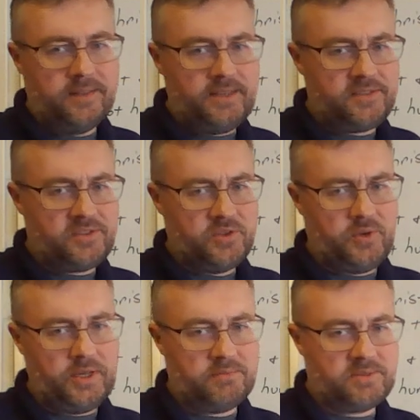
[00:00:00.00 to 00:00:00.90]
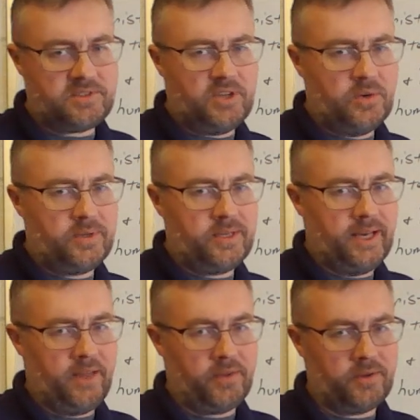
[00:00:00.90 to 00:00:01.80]
These two hymns go
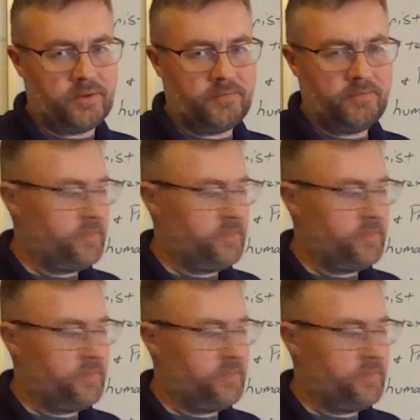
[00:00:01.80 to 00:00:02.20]
together.